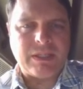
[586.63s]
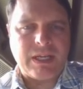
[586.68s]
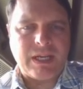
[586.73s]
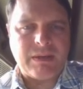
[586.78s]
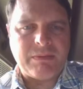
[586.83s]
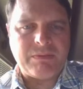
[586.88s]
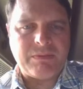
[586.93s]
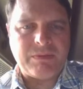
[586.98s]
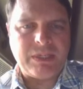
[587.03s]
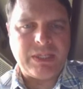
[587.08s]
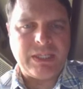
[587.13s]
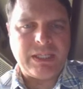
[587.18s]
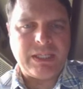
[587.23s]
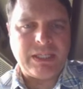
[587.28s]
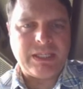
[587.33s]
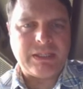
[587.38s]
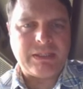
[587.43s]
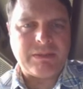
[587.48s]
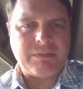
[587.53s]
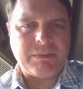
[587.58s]
I'm
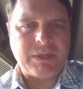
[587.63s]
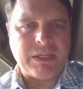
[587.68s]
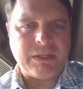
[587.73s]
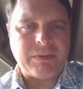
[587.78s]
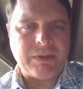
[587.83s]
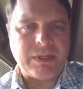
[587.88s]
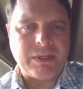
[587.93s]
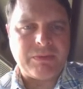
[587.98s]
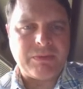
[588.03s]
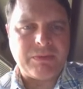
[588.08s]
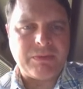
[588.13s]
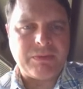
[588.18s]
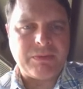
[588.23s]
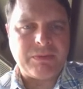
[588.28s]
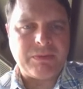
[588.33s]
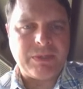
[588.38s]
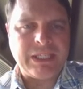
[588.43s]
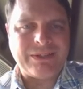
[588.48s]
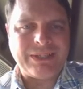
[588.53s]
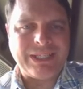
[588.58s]
reading, by the way, I'm reading
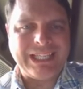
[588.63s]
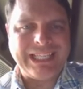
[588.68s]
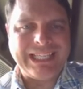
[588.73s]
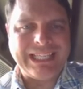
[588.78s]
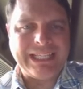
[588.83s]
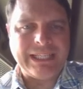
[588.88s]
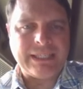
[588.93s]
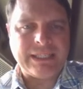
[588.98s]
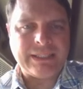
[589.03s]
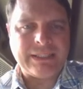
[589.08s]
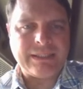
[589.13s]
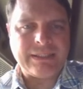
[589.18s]
letter E.